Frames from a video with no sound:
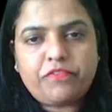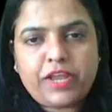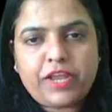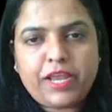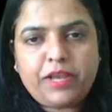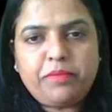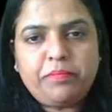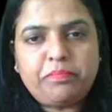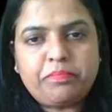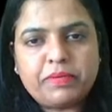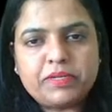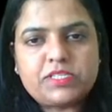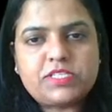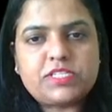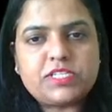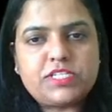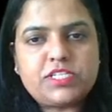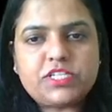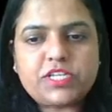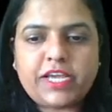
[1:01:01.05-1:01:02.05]
10%
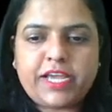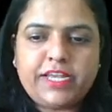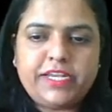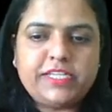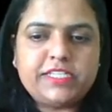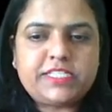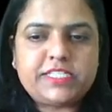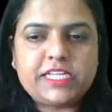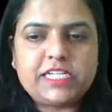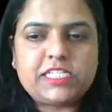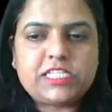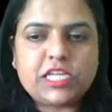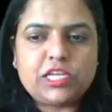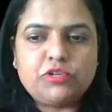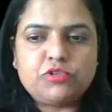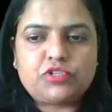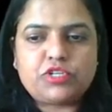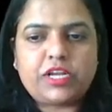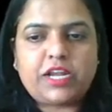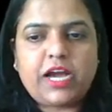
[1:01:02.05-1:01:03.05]
NaCl
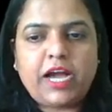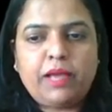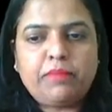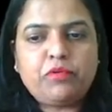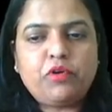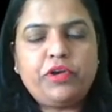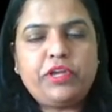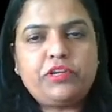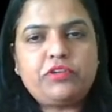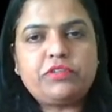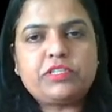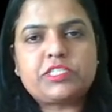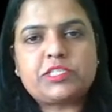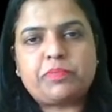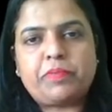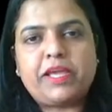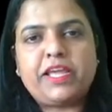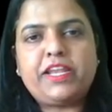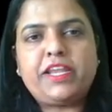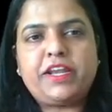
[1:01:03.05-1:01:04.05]
solution. I'm going to
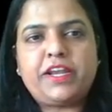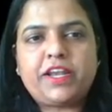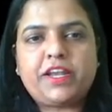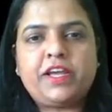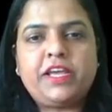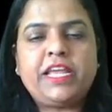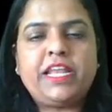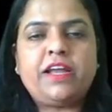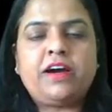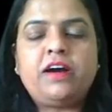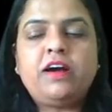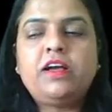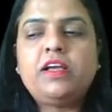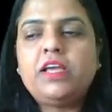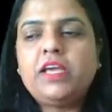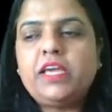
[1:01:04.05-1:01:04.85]
explain it in a